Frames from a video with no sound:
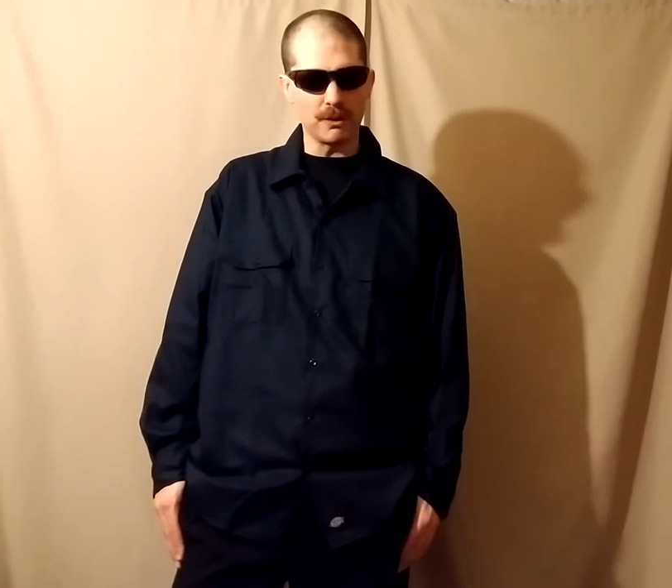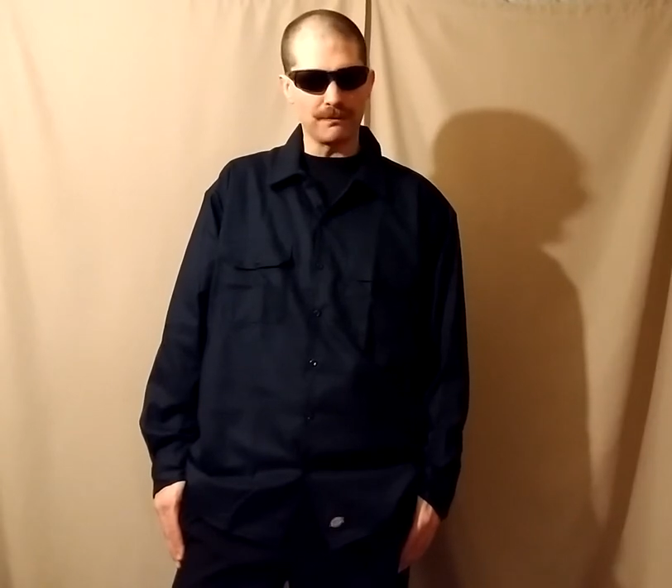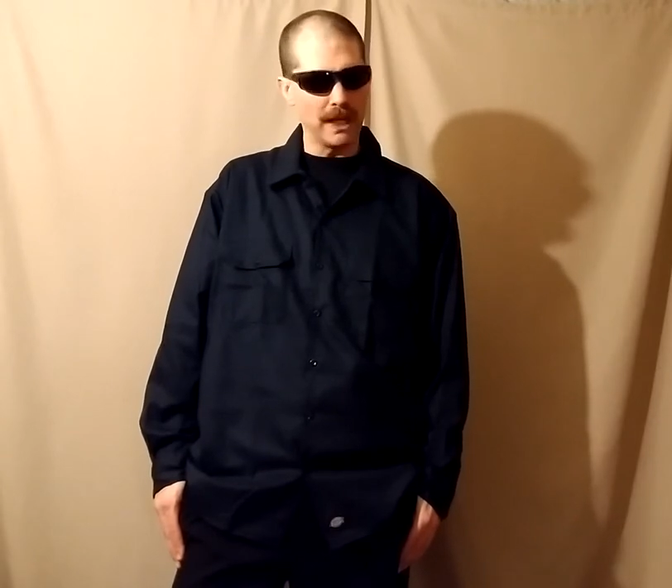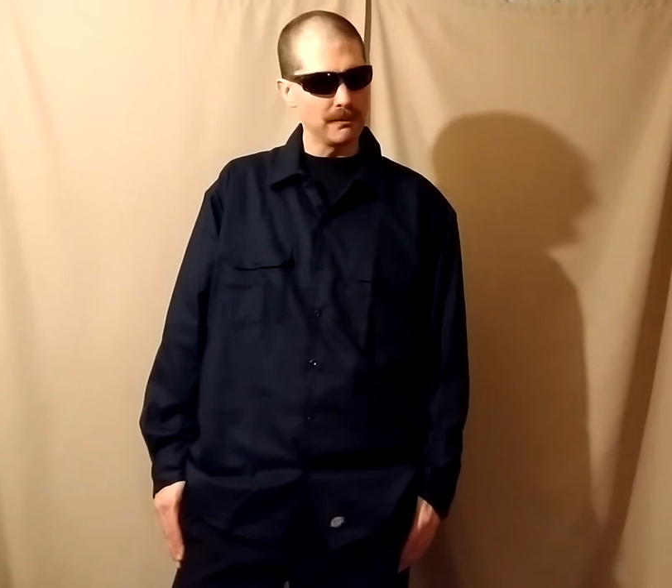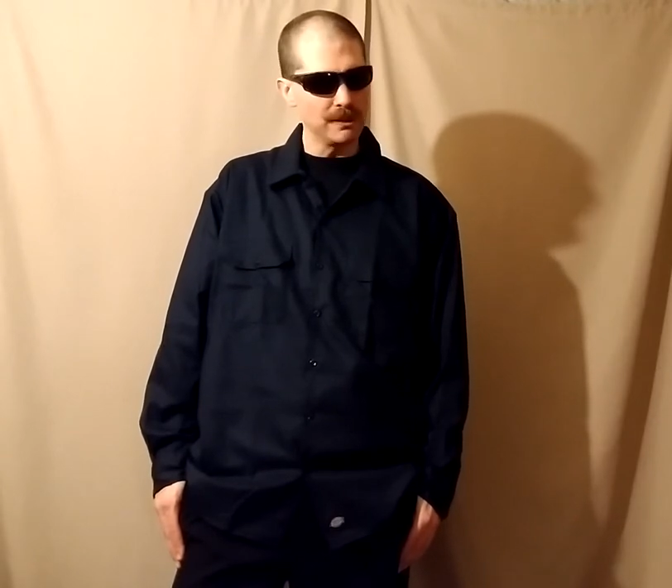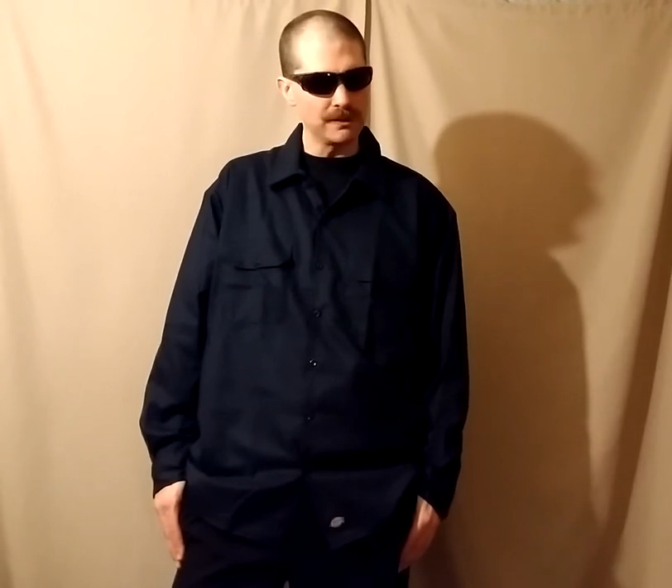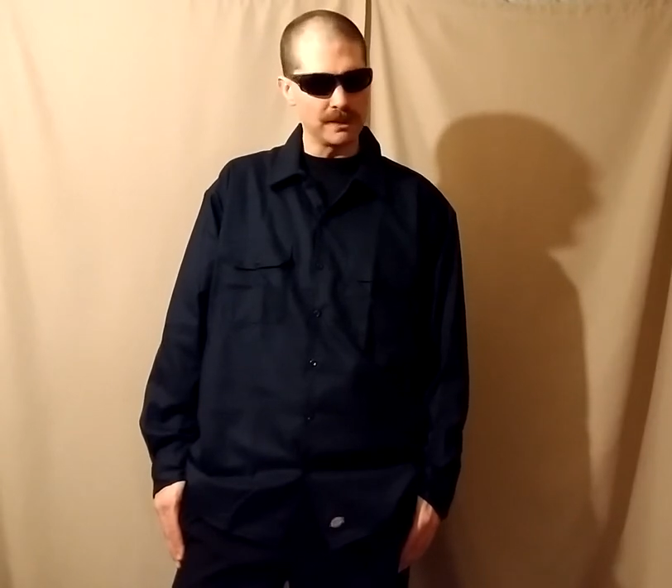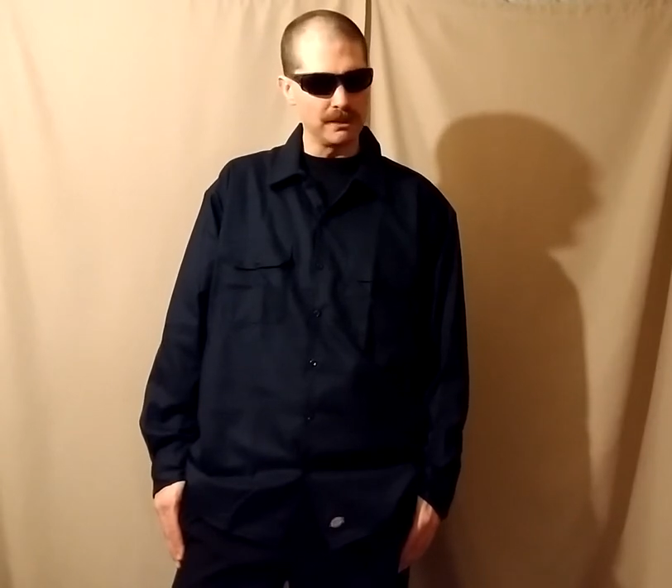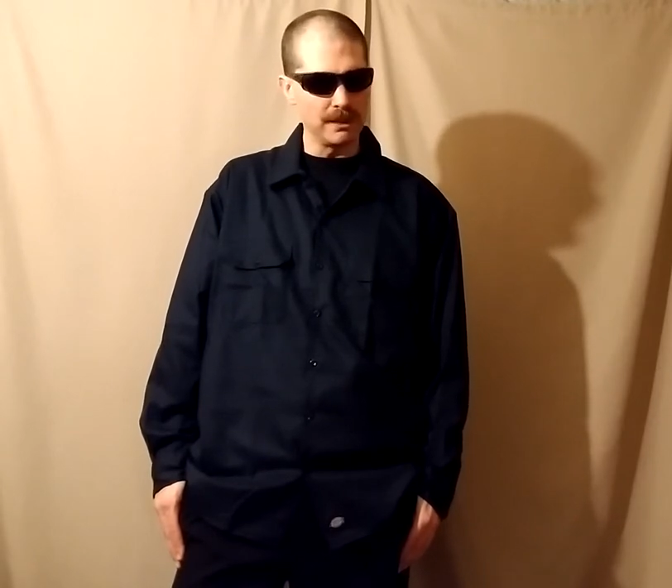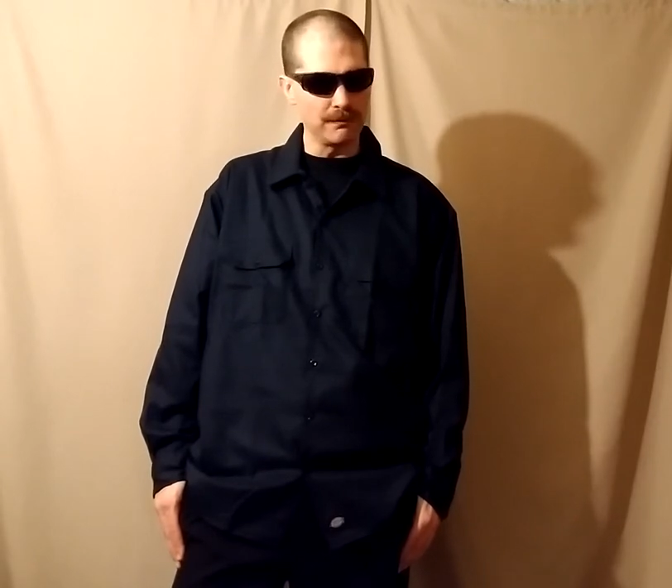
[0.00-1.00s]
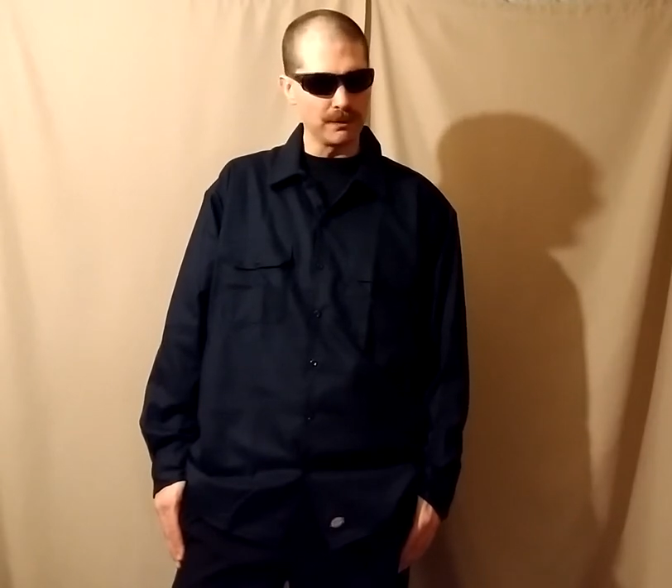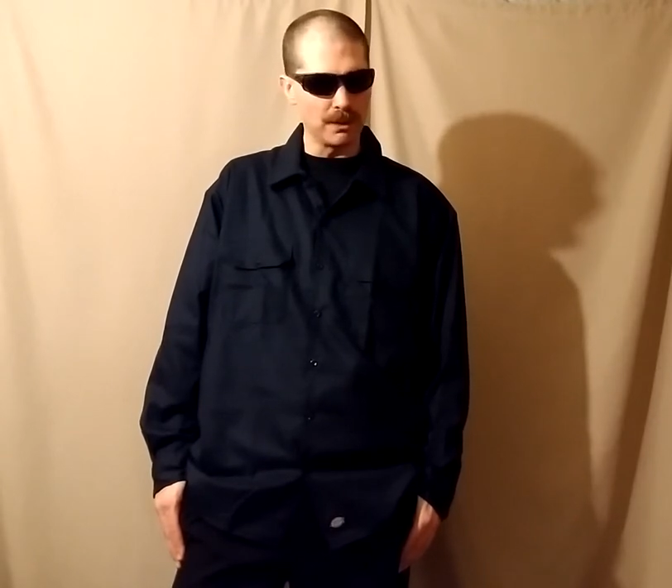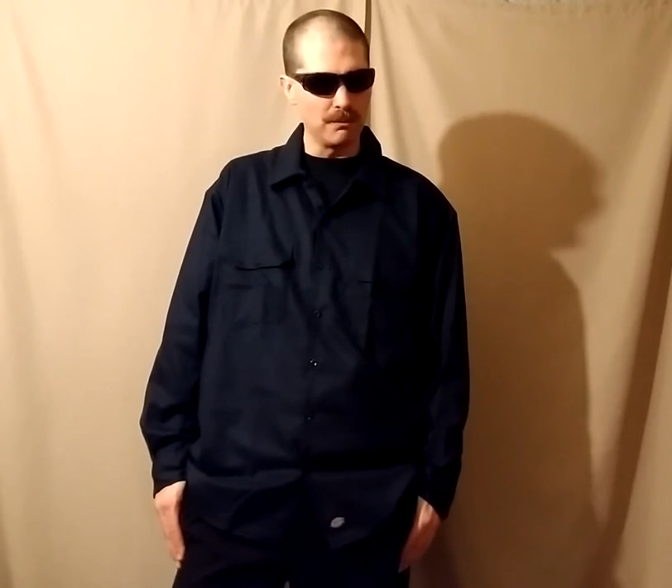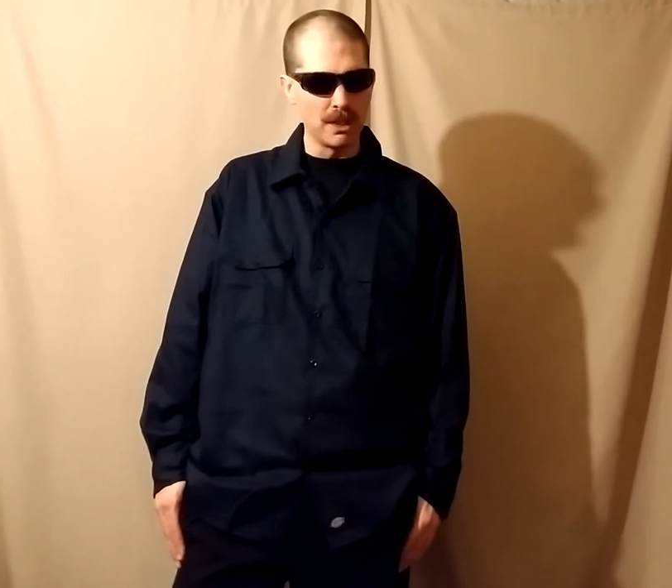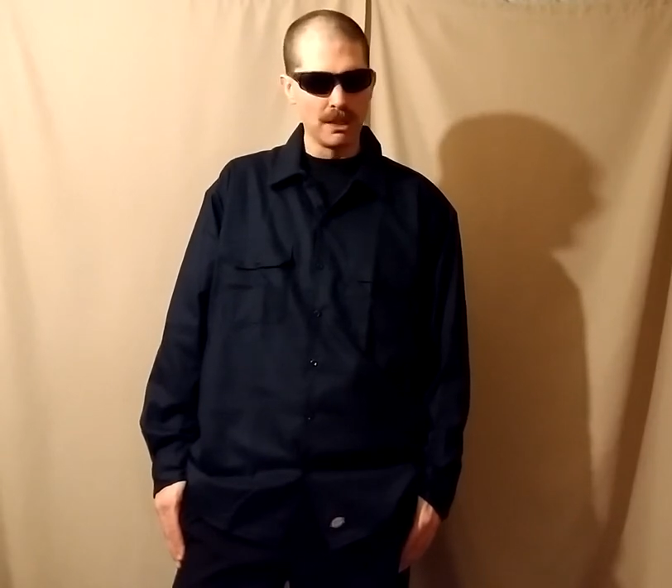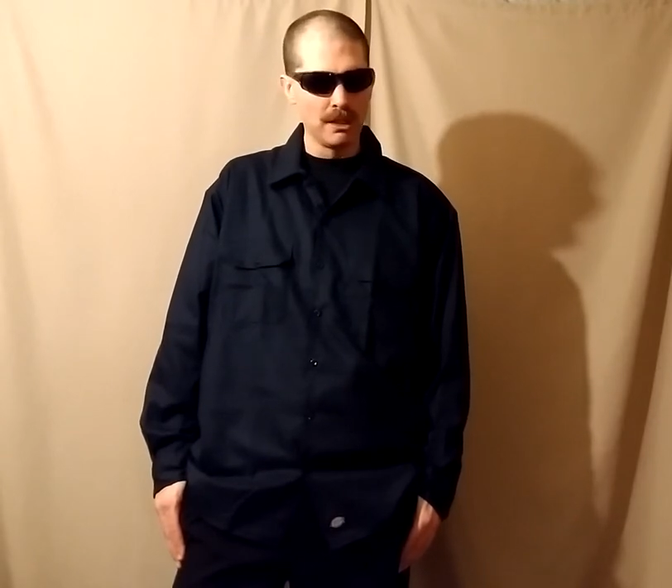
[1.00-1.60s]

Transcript: her family, stealing from